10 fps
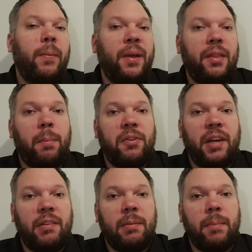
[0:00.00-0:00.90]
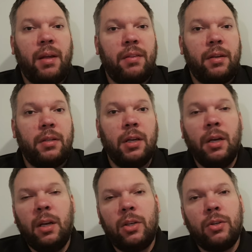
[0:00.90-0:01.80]
with the protected method,
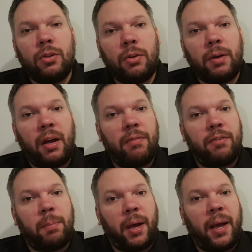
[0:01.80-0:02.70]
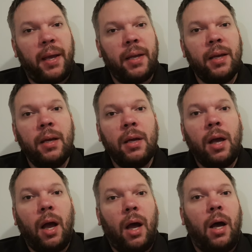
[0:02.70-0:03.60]
you do have to pay
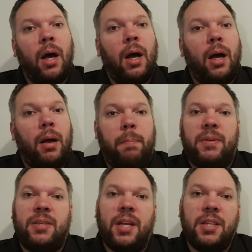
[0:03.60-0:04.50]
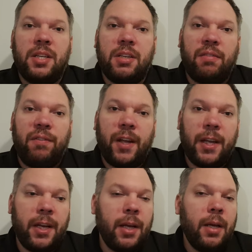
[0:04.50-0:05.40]
a percentage
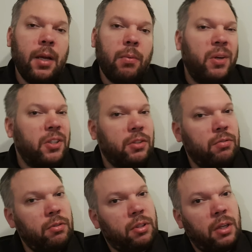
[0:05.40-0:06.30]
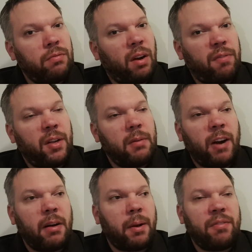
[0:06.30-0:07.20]
fee, which is usually roughly
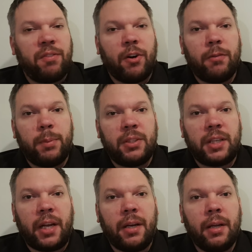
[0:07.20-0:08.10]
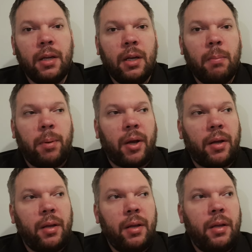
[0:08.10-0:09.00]
around about 5%.
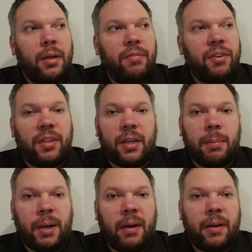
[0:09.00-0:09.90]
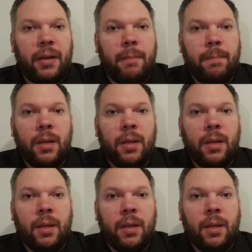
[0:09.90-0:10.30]
But if you think about it,